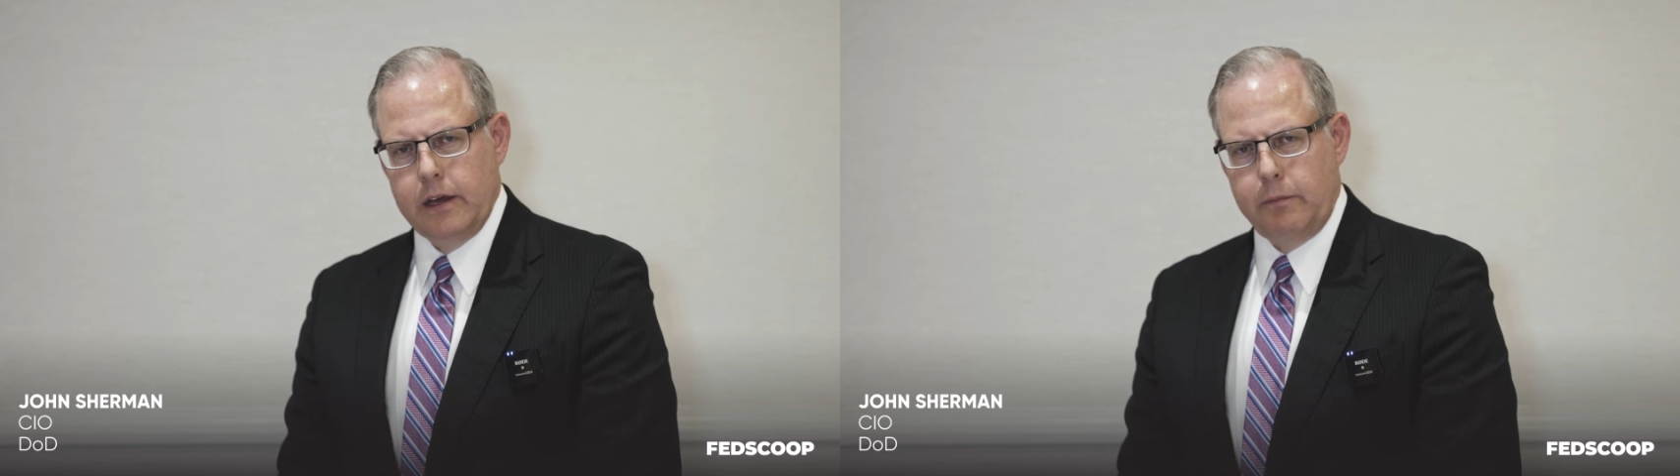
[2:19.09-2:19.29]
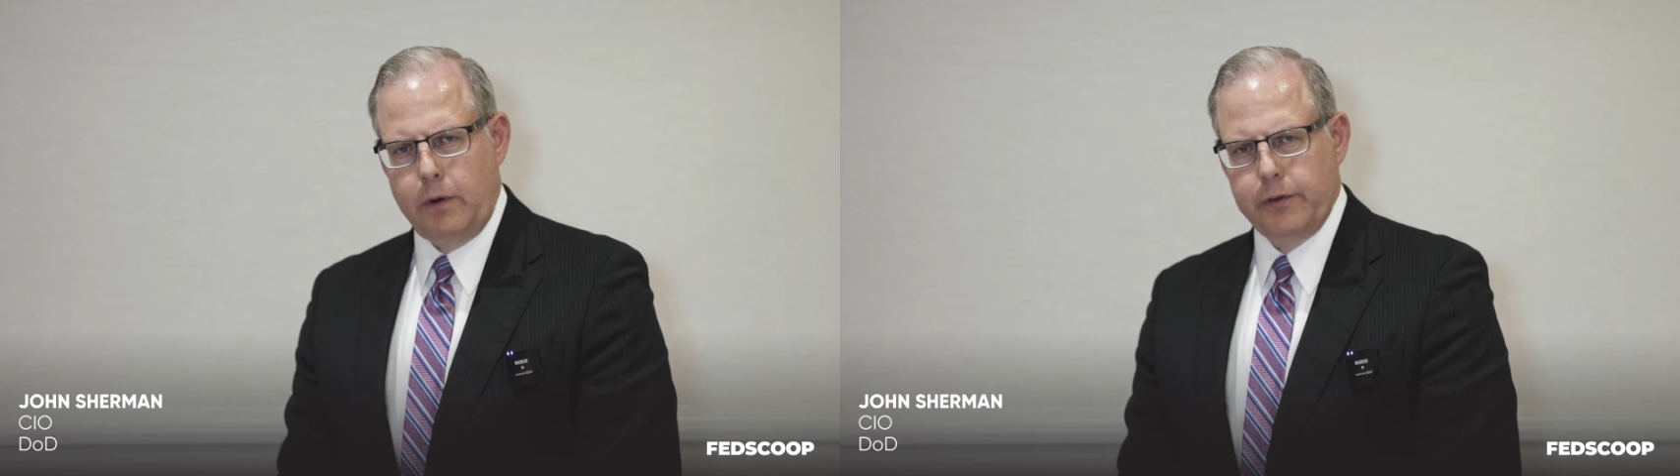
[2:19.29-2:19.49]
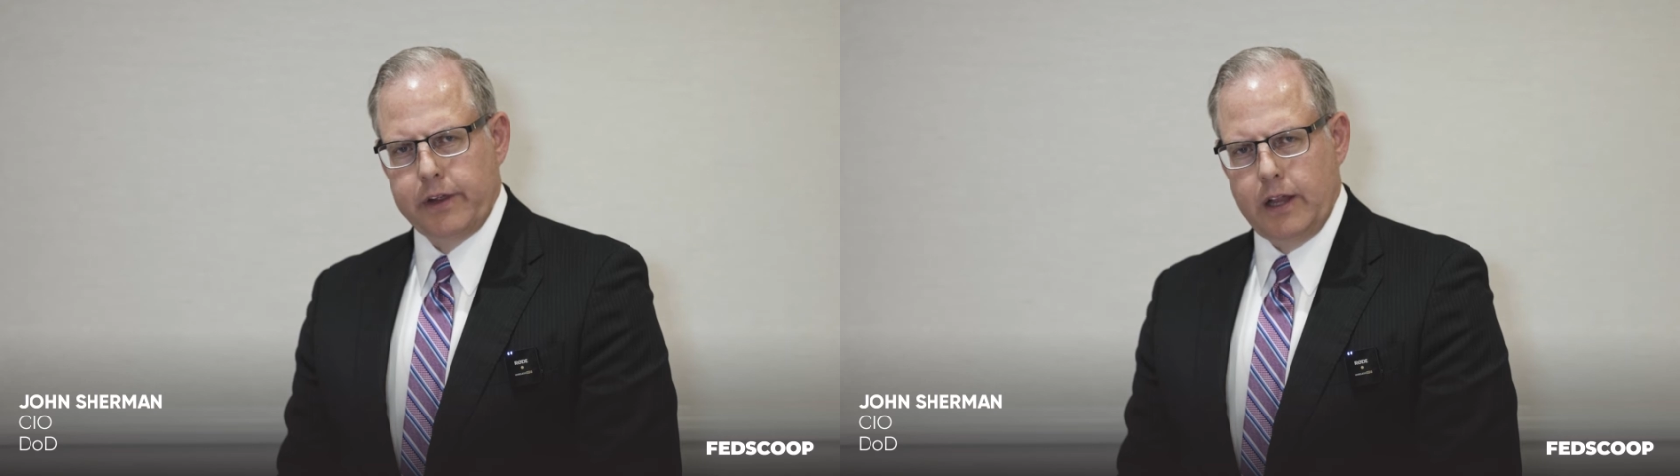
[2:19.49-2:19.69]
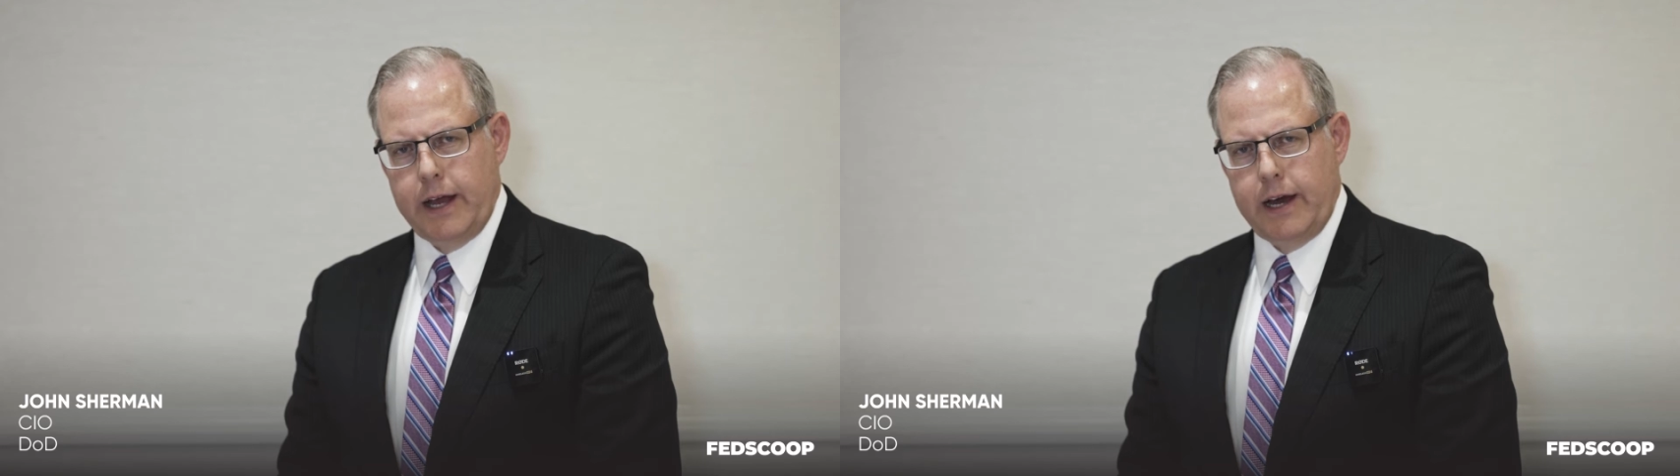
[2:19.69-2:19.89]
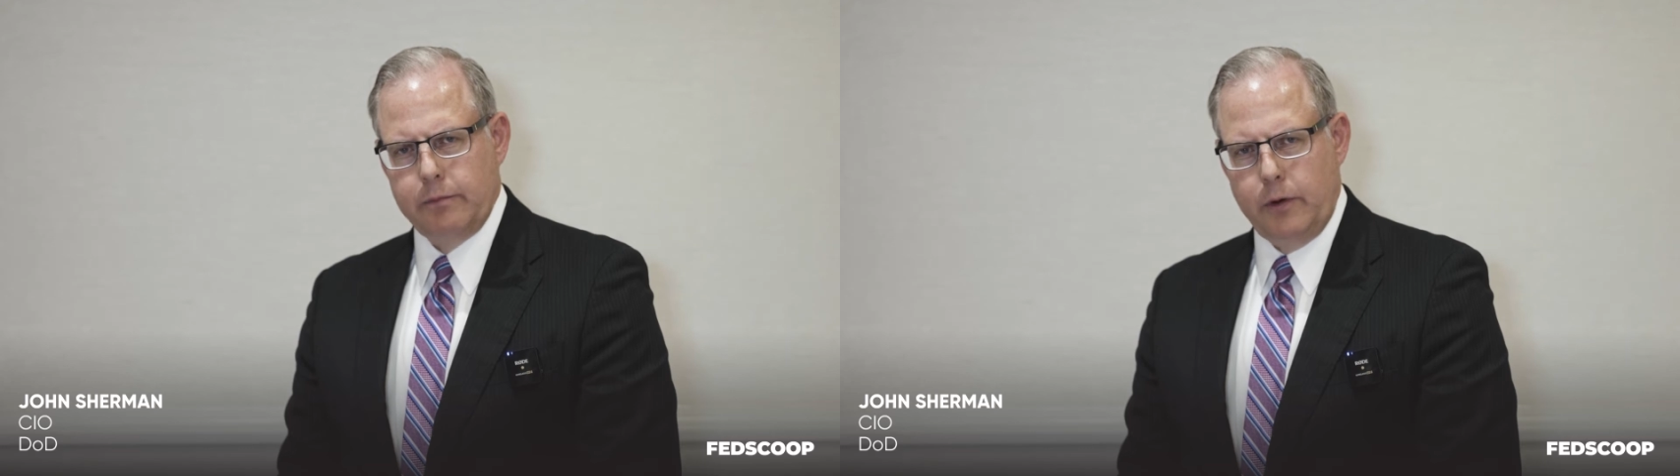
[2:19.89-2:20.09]
a multi
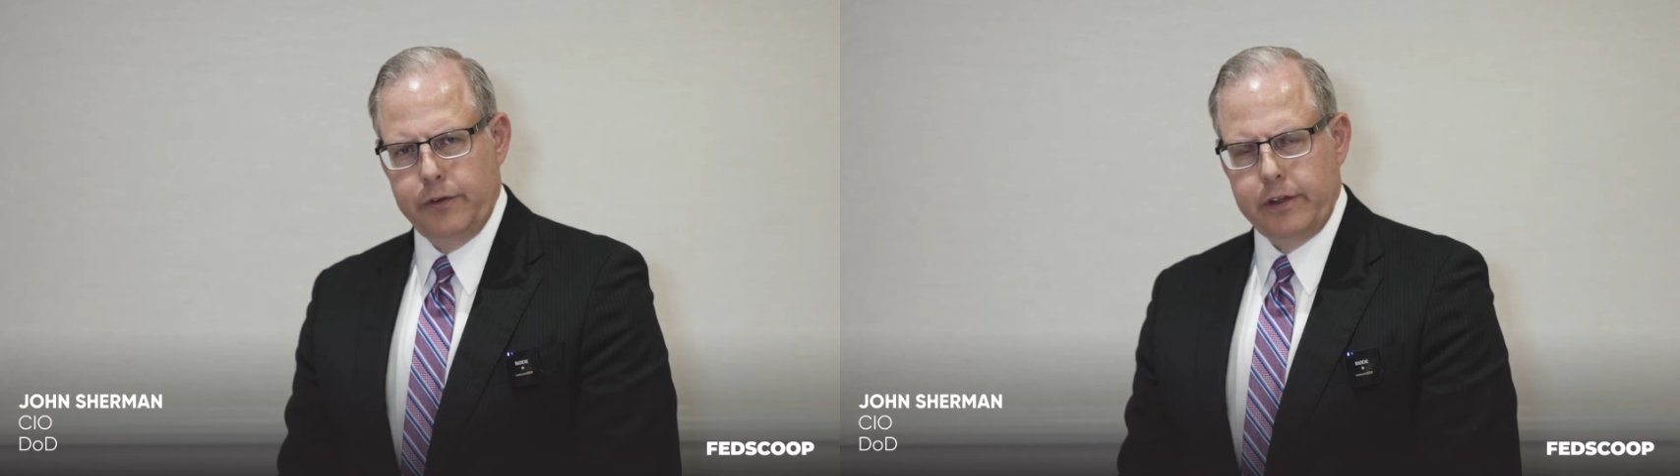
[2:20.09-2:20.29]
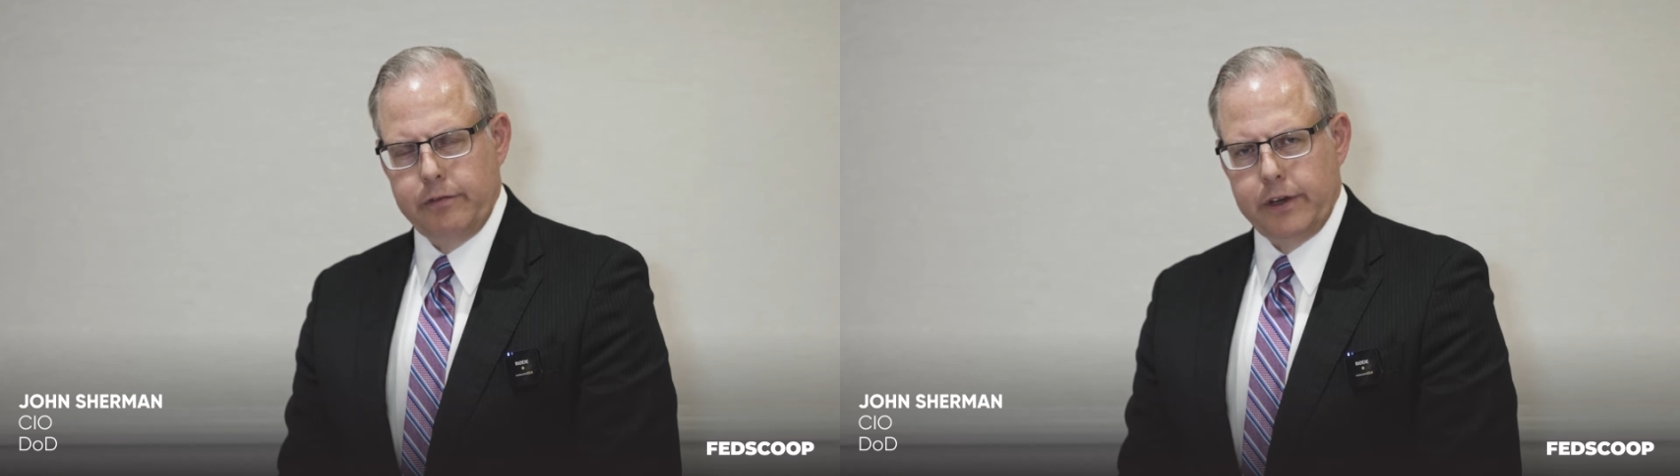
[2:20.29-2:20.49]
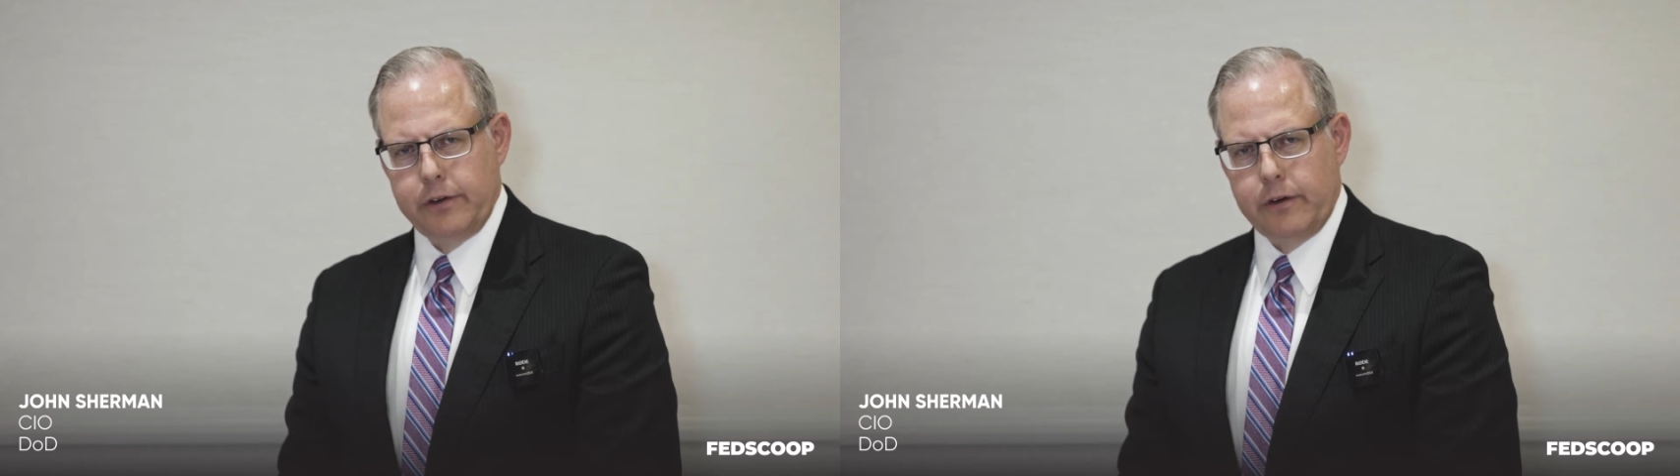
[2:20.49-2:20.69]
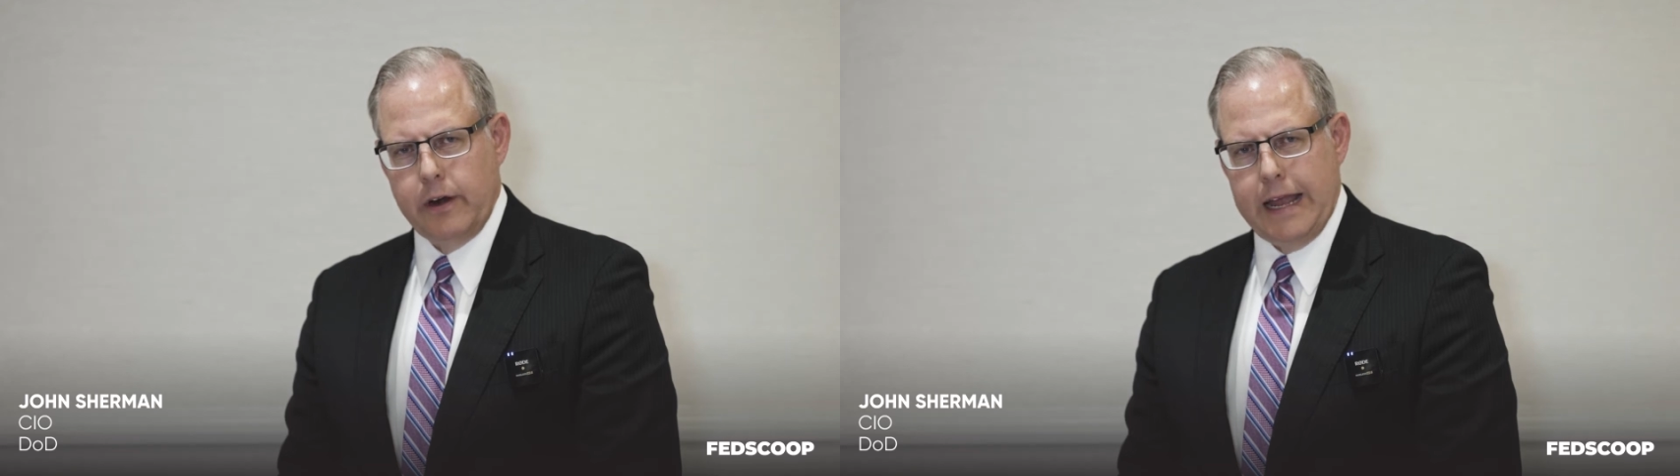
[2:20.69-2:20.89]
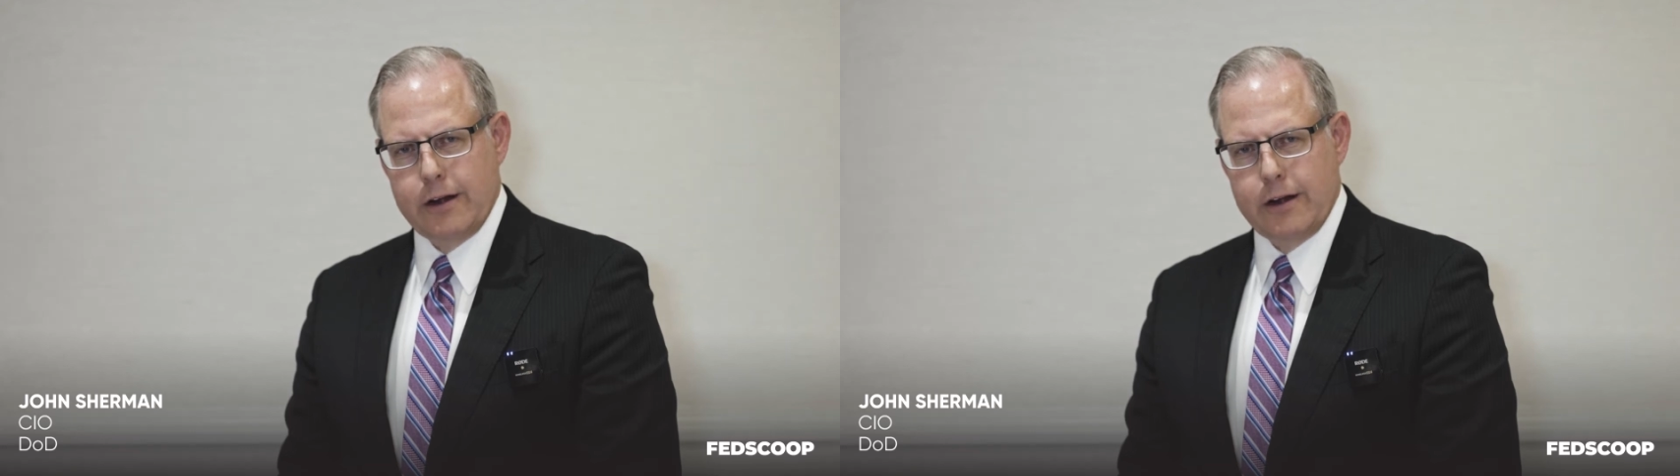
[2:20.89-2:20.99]
cloud, multi vendor,